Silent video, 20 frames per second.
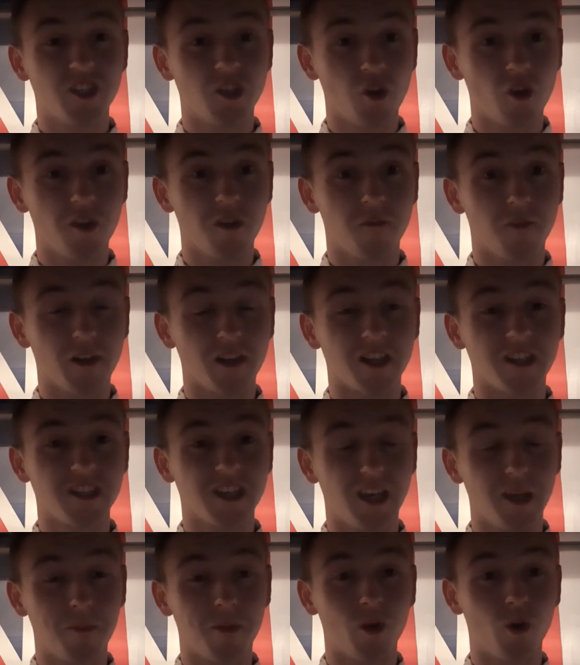the only thing that's
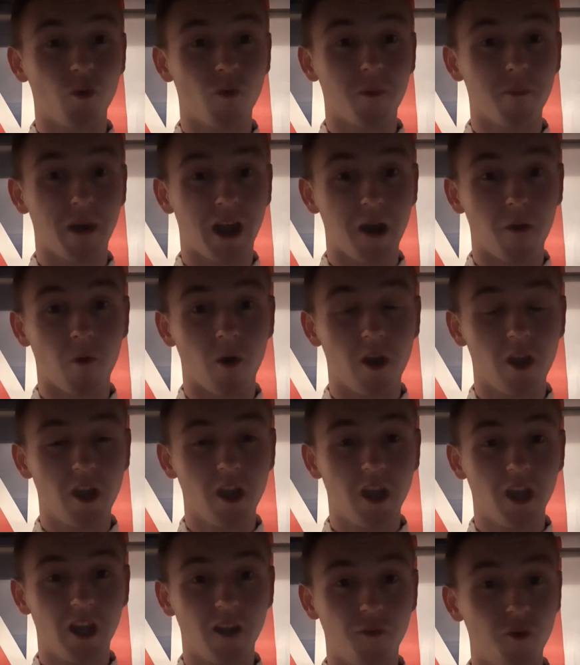keeping you in power.
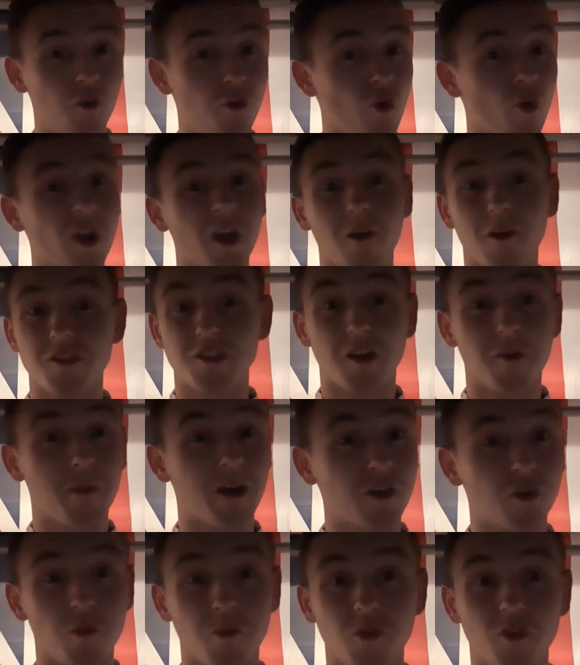You don't get us out
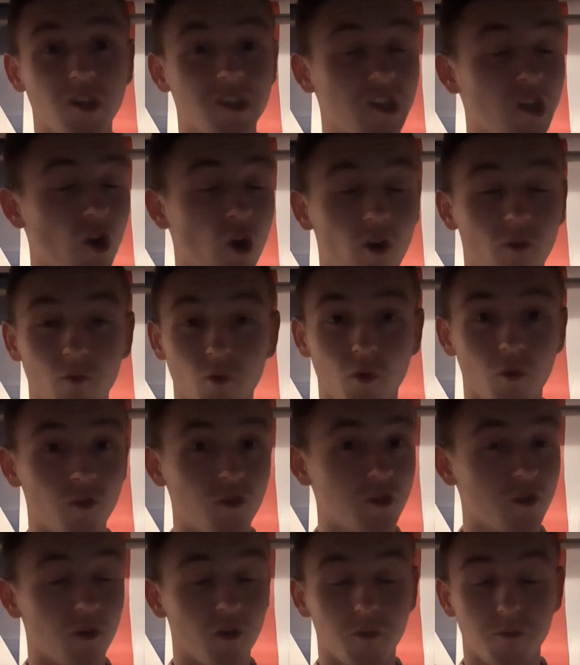by WTO
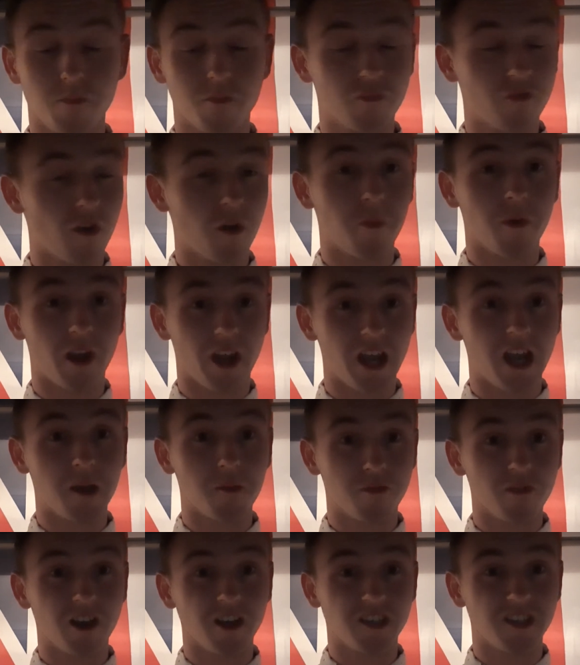rules or a proper
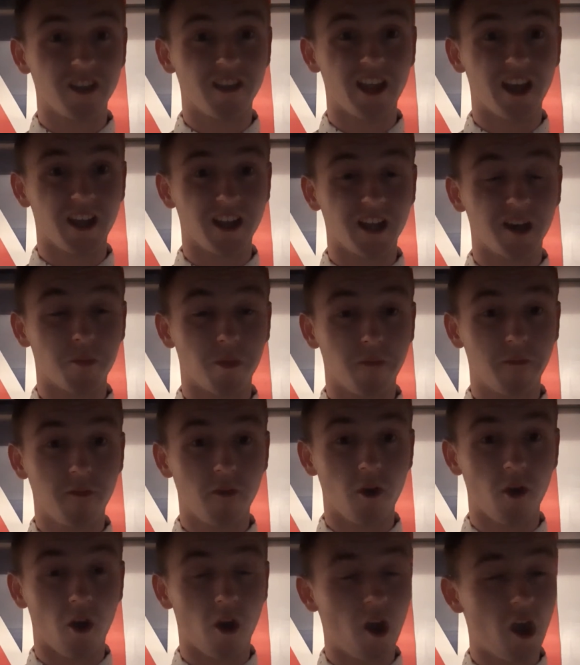hard Brexit like I'd
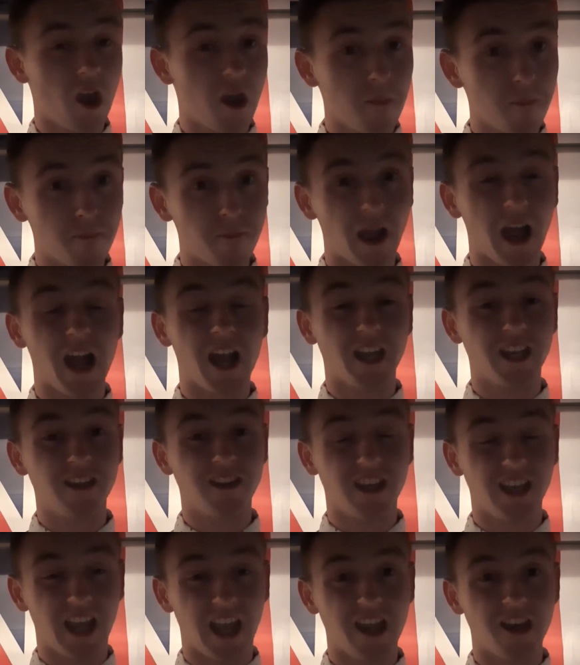prefer by
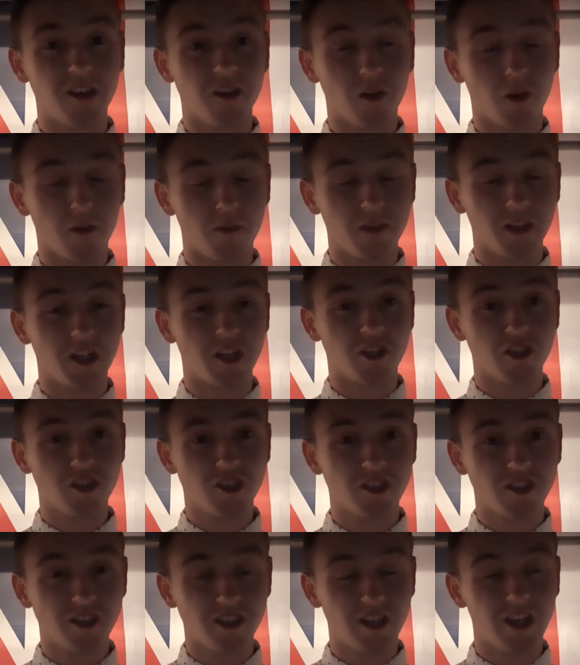the end of
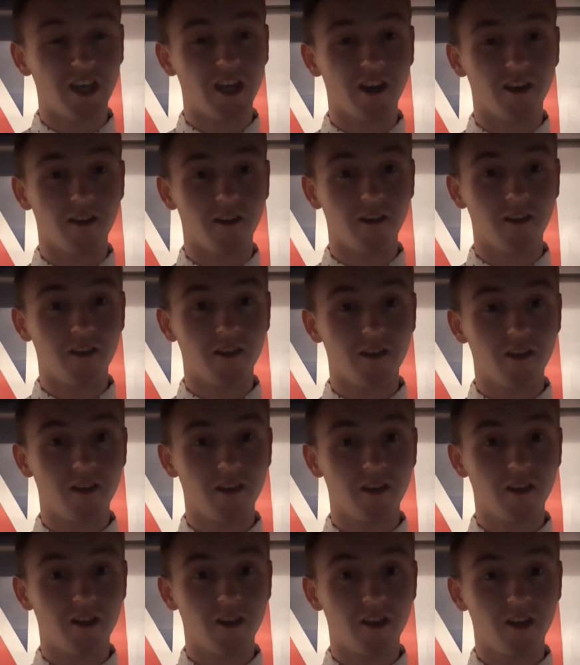this year.
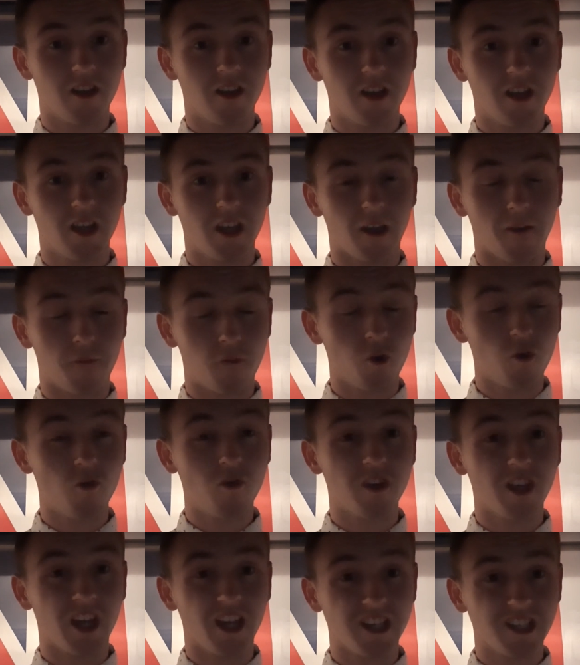If
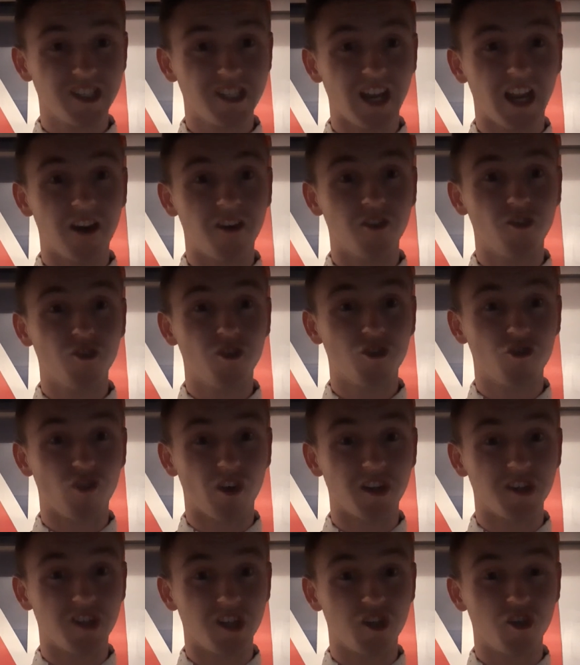you extend the
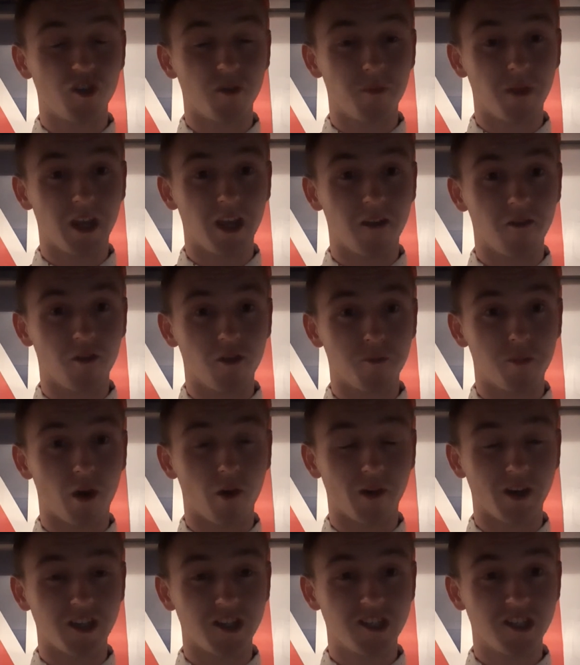transition period,
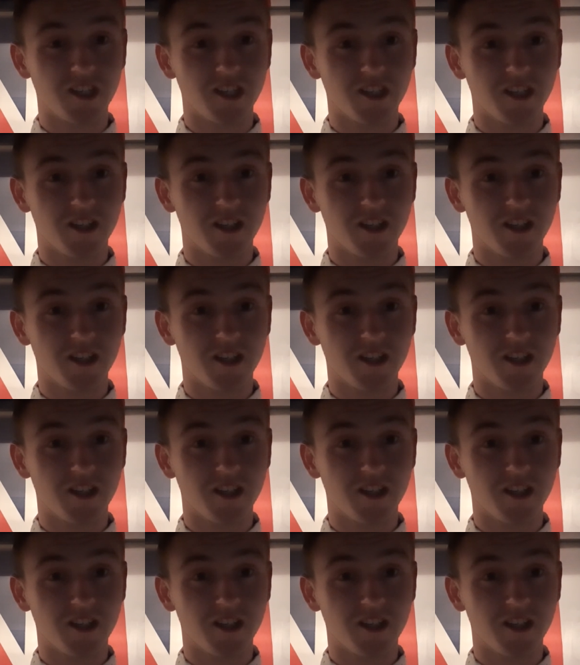Boris,